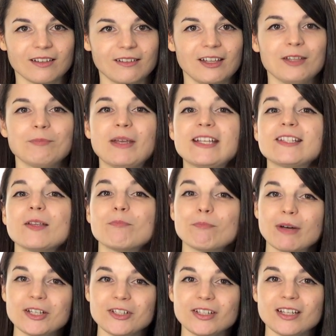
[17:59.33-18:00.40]
It makes it
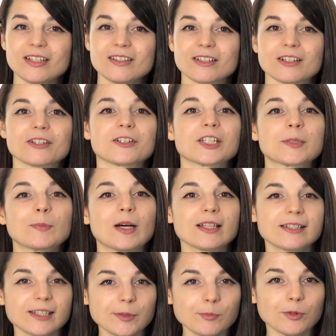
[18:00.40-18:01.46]
much easier to
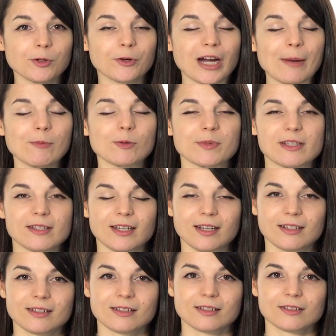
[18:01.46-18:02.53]
spot simple grammar
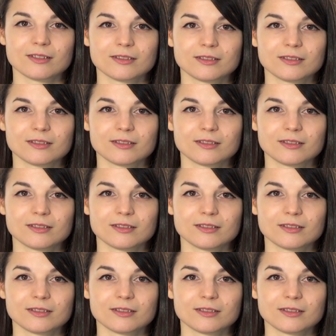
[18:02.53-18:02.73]
mistakes.